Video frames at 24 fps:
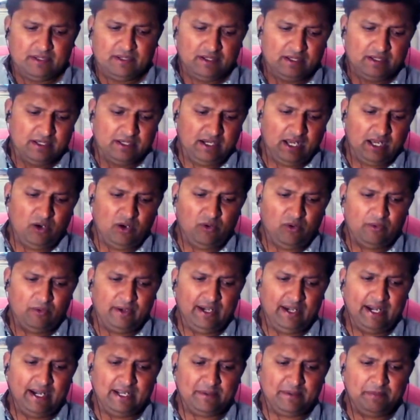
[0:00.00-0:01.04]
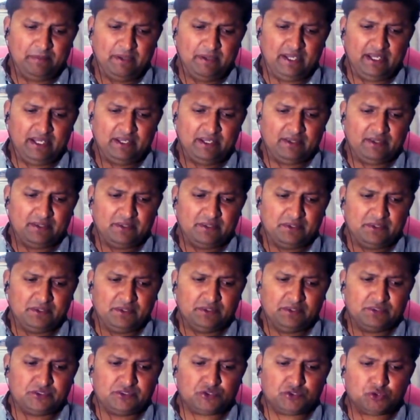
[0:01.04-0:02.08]
Now let me
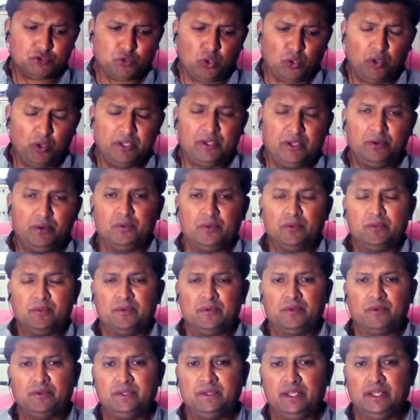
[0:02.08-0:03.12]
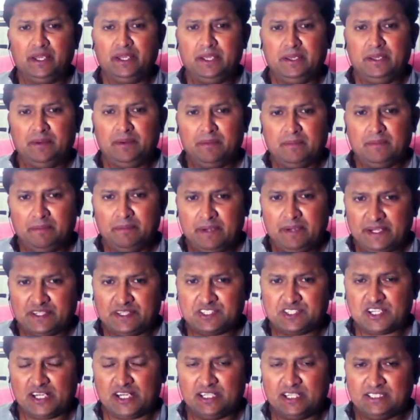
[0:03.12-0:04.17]
show you the
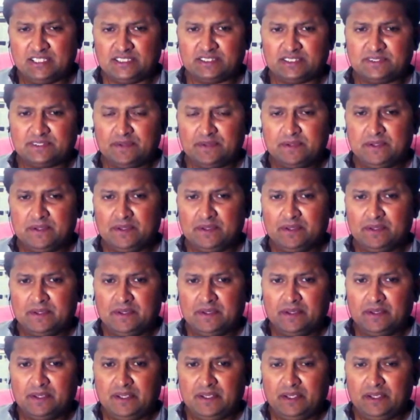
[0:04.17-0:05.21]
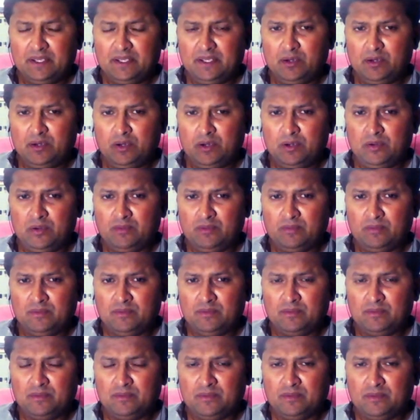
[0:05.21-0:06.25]
Mitchell's you know
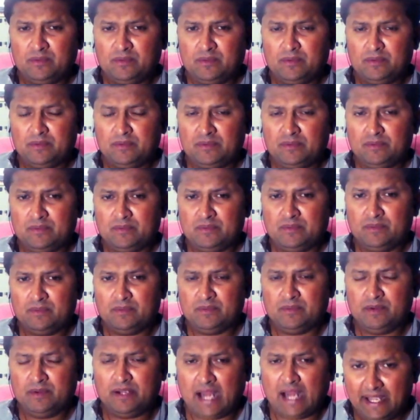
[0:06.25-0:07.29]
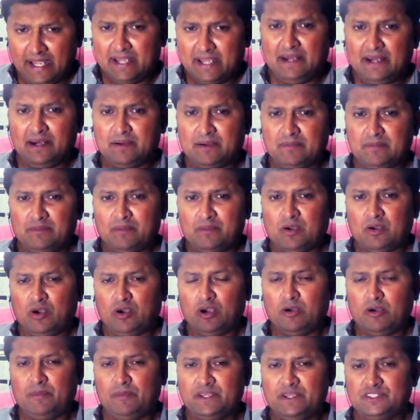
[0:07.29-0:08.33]
diagram
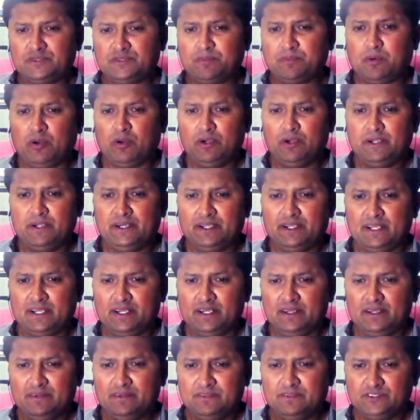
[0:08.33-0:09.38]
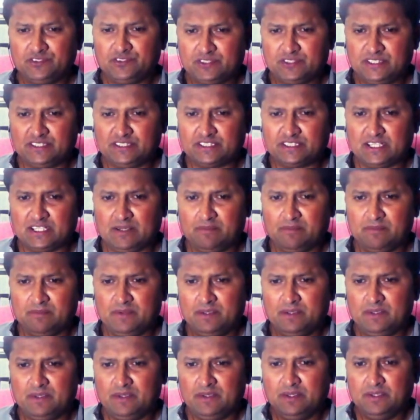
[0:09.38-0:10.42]
of his political system.
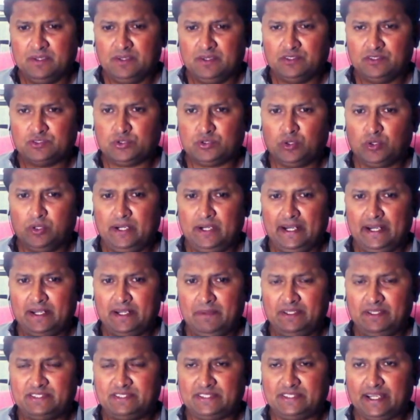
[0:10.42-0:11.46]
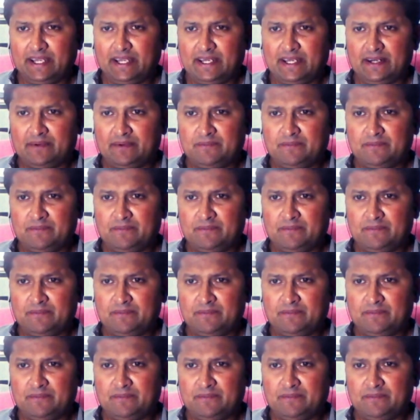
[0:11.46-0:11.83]
So let me share.